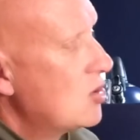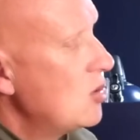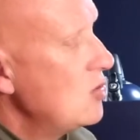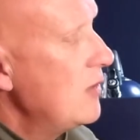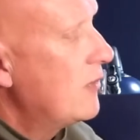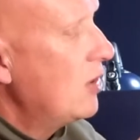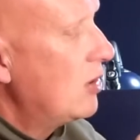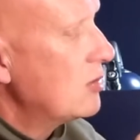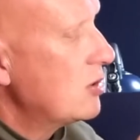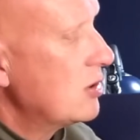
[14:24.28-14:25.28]
So you've
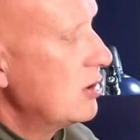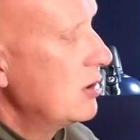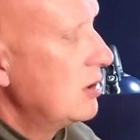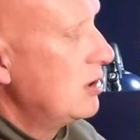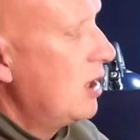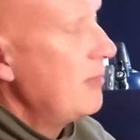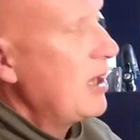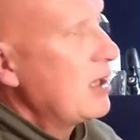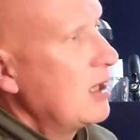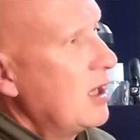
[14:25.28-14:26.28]
got
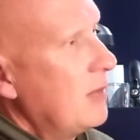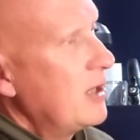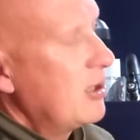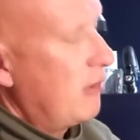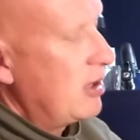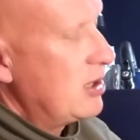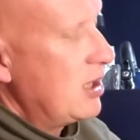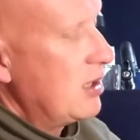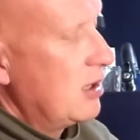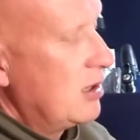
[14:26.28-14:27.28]
Nijmegen Company,
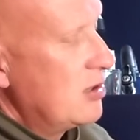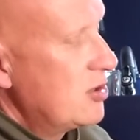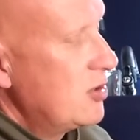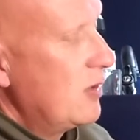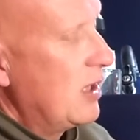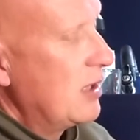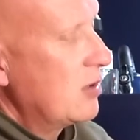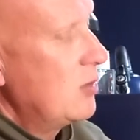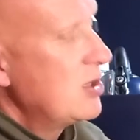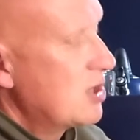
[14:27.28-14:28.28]
Grenadier Guards. You had
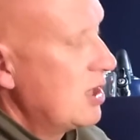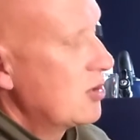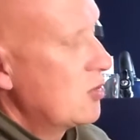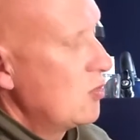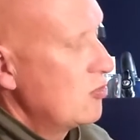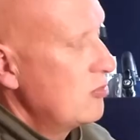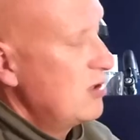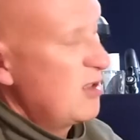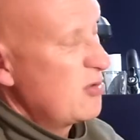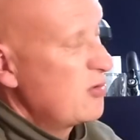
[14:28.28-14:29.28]
the Queen's Colour
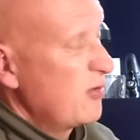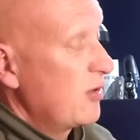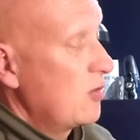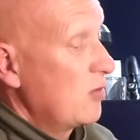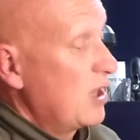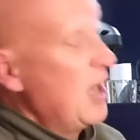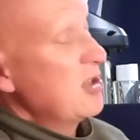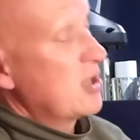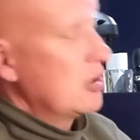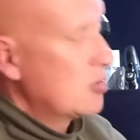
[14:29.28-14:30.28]
Squadron. I'm not sure if they're called the
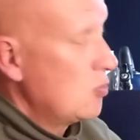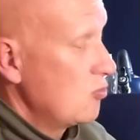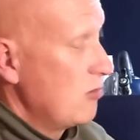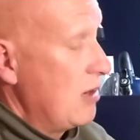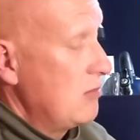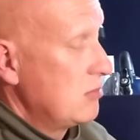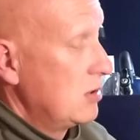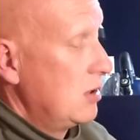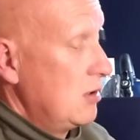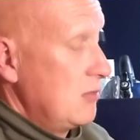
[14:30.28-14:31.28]
King's Colour Squadron now.
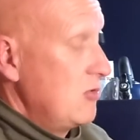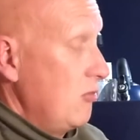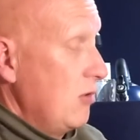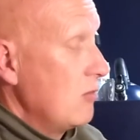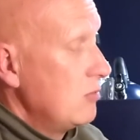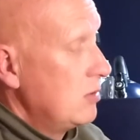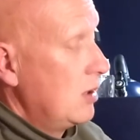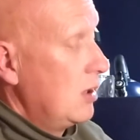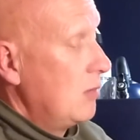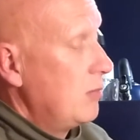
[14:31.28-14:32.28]
Don't know.
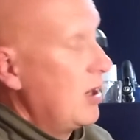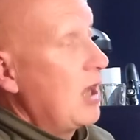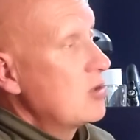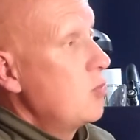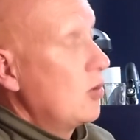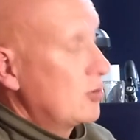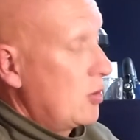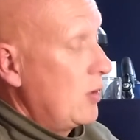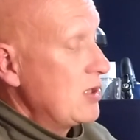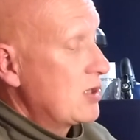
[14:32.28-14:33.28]
But as was
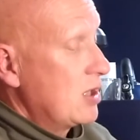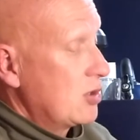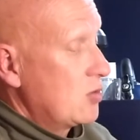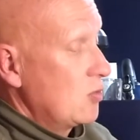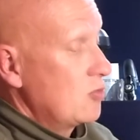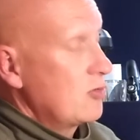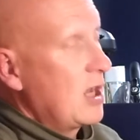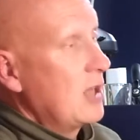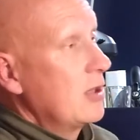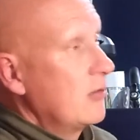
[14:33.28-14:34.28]
the Queen's Colour Squadron
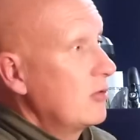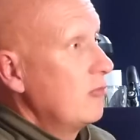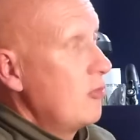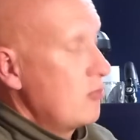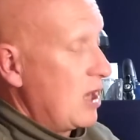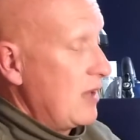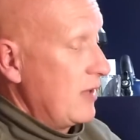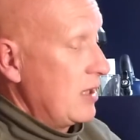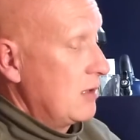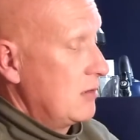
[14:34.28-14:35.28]
and the Royal
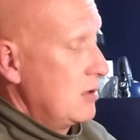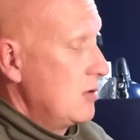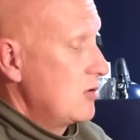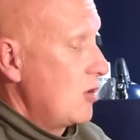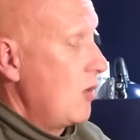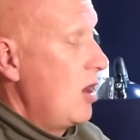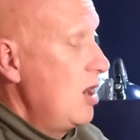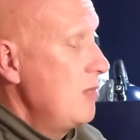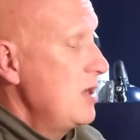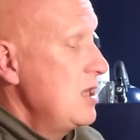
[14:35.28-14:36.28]
Navy. So
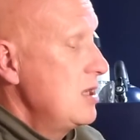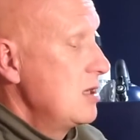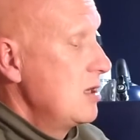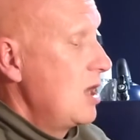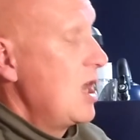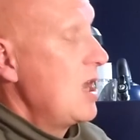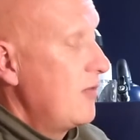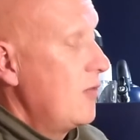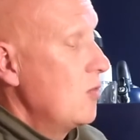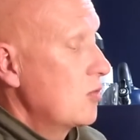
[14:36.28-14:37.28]
Army,
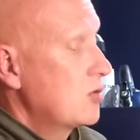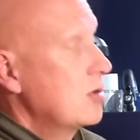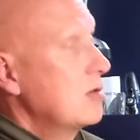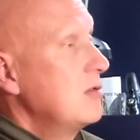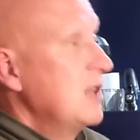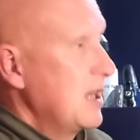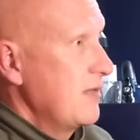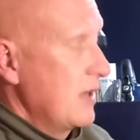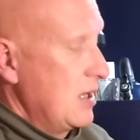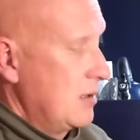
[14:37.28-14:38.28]
Air Force,
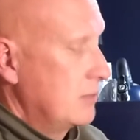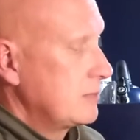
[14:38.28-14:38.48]
Navy.